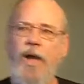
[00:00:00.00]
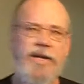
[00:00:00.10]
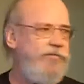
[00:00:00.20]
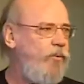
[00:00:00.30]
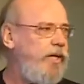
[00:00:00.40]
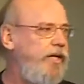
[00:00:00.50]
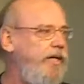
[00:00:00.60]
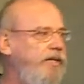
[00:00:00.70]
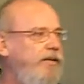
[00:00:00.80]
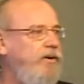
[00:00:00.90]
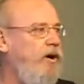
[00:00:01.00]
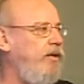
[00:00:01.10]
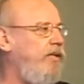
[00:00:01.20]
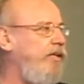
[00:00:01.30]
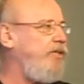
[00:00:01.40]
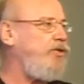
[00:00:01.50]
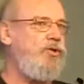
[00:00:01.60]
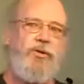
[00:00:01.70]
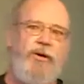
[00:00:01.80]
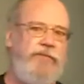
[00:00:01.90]
What if we
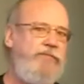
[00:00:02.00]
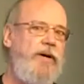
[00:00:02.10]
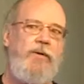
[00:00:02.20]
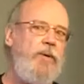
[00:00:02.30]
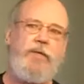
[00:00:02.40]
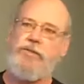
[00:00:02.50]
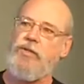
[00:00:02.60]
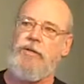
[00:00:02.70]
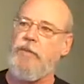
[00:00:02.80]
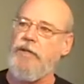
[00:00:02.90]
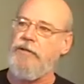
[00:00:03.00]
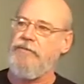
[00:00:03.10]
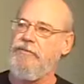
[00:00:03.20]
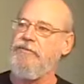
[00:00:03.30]
each do our farewell sermon?